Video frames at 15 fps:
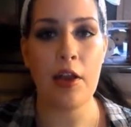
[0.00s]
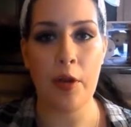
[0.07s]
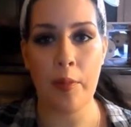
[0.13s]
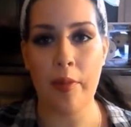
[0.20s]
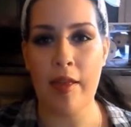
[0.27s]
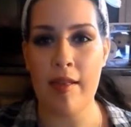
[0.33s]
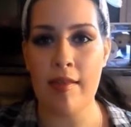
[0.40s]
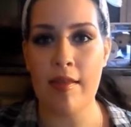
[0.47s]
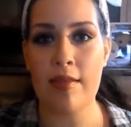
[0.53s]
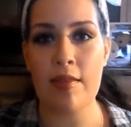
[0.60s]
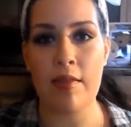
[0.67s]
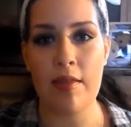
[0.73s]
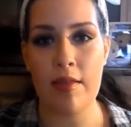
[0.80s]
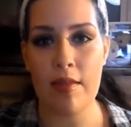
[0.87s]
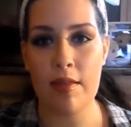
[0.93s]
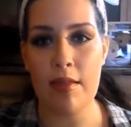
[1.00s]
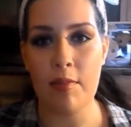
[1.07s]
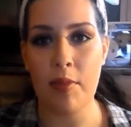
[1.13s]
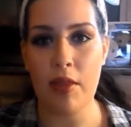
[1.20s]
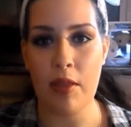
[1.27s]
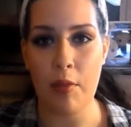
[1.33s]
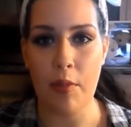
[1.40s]
in your platelets. So this is
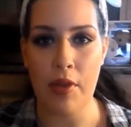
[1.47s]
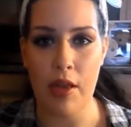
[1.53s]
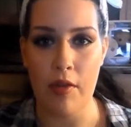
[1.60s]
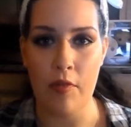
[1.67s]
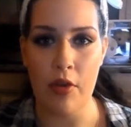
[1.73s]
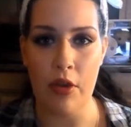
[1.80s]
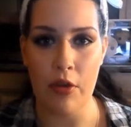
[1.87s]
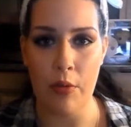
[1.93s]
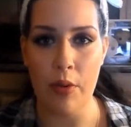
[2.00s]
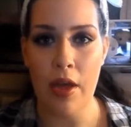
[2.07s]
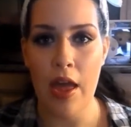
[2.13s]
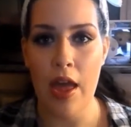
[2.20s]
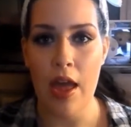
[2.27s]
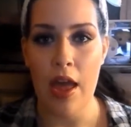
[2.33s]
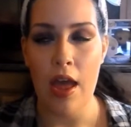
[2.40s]
something they will give you